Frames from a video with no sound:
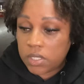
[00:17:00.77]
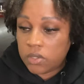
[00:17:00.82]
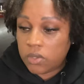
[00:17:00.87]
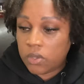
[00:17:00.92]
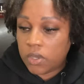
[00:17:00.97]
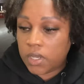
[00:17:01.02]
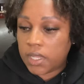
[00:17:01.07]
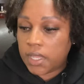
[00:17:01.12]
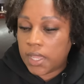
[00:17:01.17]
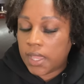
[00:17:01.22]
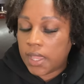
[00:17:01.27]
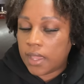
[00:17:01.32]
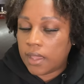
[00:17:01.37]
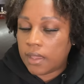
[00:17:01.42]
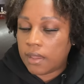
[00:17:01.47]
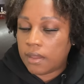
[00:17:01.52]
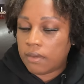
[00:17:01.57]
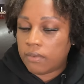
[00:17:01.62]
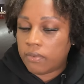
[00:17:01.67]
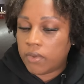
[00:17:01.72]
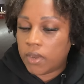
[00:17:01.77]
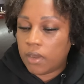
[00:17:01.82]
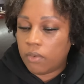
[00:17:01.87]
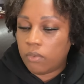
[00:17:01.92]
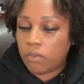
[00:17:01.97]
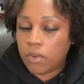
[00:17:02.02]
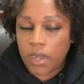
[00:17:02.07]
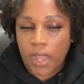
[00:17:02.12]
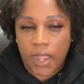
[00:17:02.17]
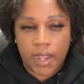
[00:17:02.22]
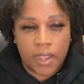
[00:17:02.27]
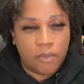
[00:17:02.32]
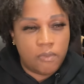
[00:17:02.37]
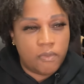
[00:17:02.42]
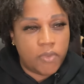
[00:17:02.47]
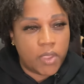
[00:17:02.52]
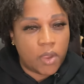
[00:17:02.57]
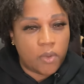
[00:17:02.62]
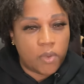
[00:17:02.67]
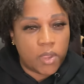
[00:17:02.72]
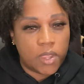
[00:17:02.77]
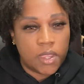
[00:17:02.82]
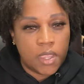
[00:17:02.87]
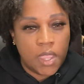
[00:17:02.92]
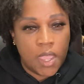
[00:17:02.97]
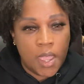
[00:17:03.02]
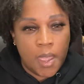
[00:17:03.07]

You're going to have a, like a very